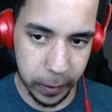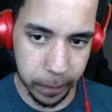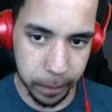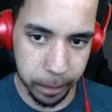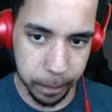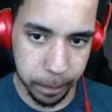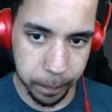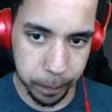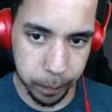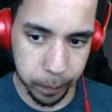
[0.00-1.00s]

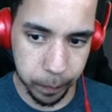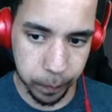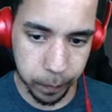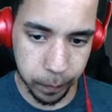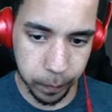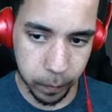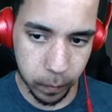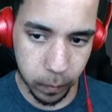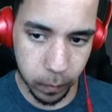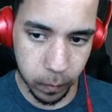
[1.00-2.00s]
(silence)